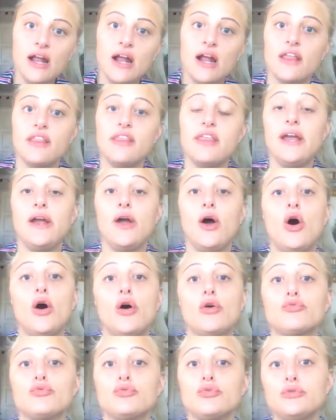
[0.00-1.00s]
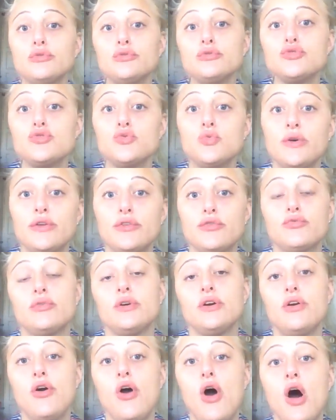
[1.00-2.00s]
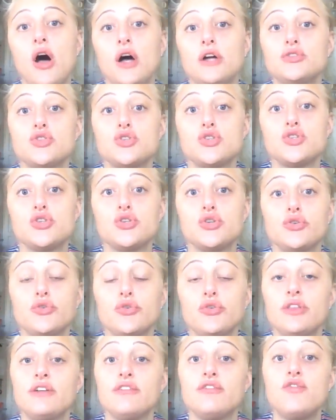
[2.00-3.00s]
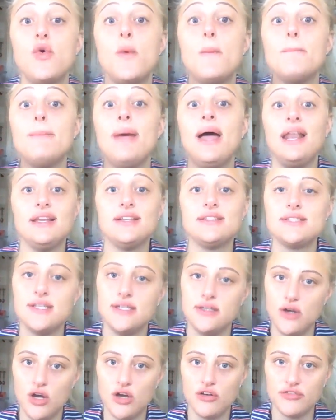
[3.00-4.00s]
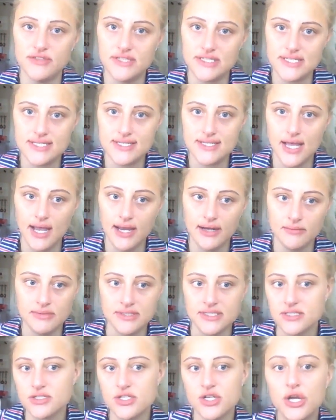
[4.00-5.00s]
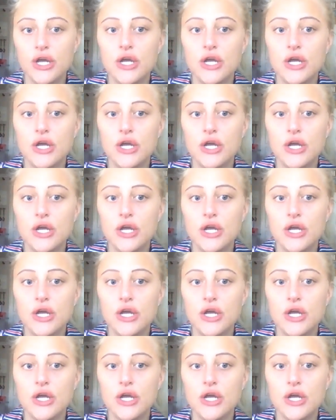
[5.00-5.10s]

there are rules with regards to the formality of an assignment.